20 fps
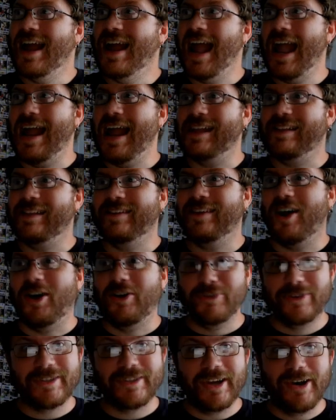And
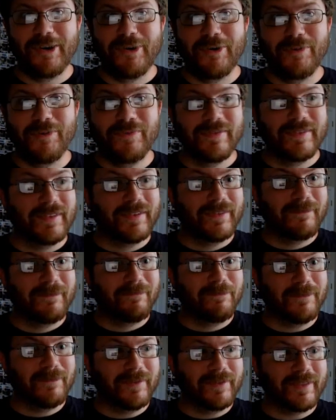also,
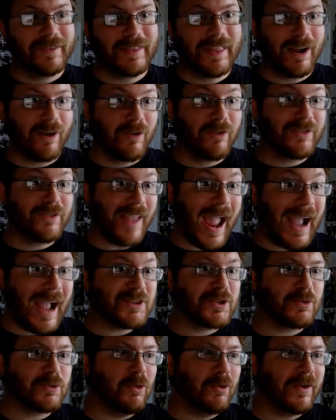there's
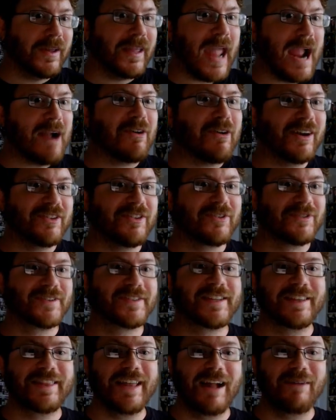actual
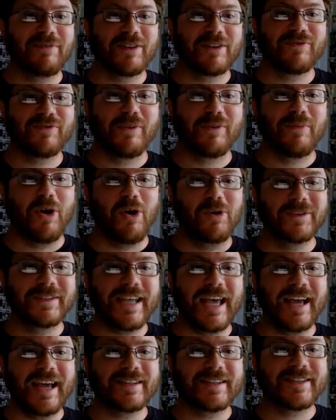characters to them. They're from
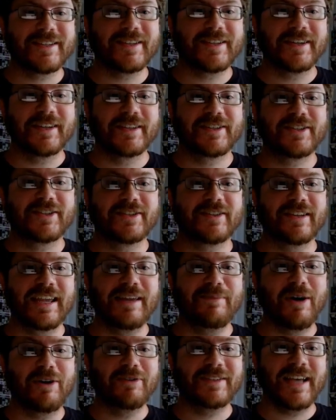Oltex to
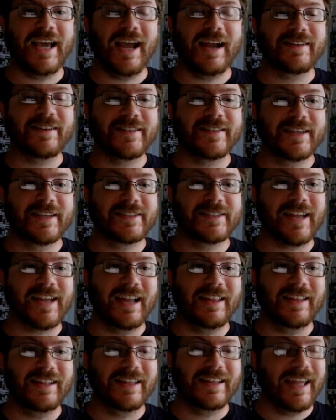Imotekh to the
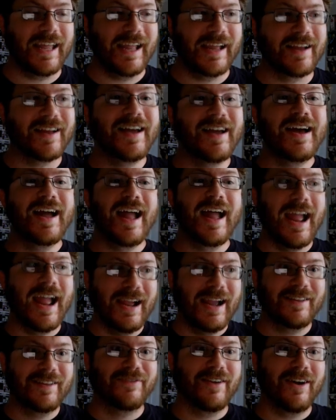Silent King
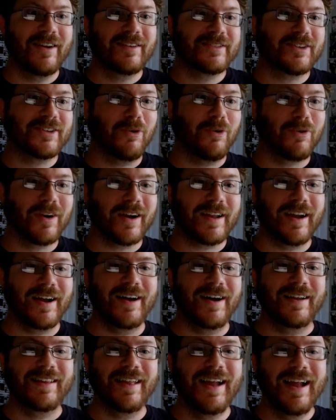and uh, to
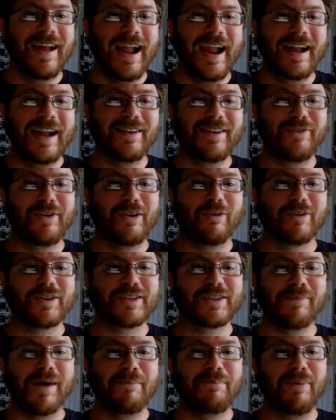Orikan and of
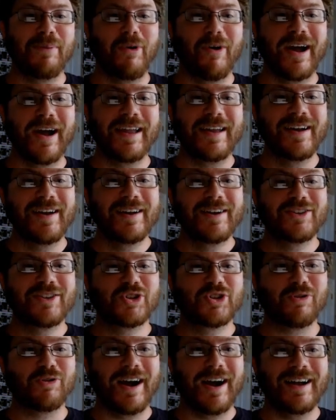course my boy
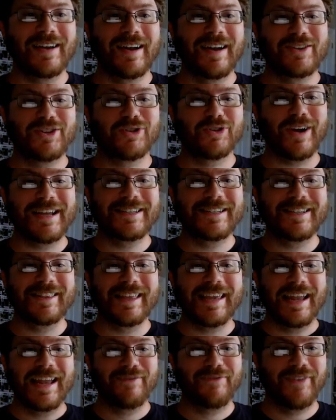Tra- uh, Trazyn
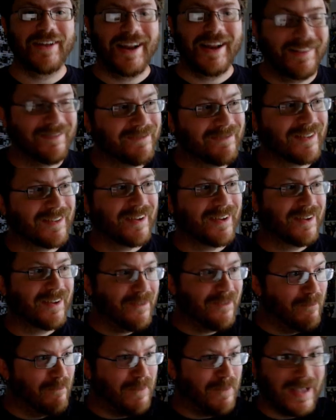the Infinite,
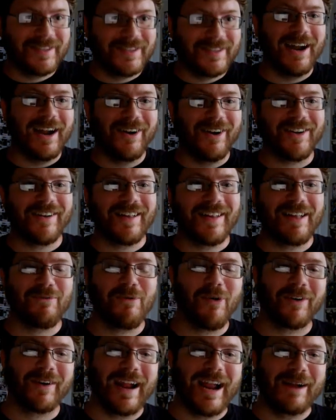best character in
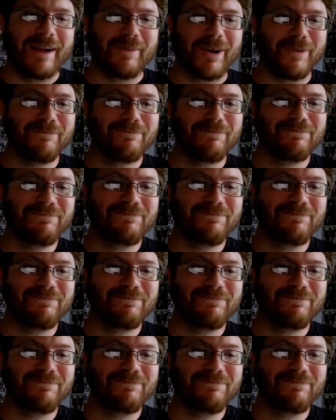Warhammer.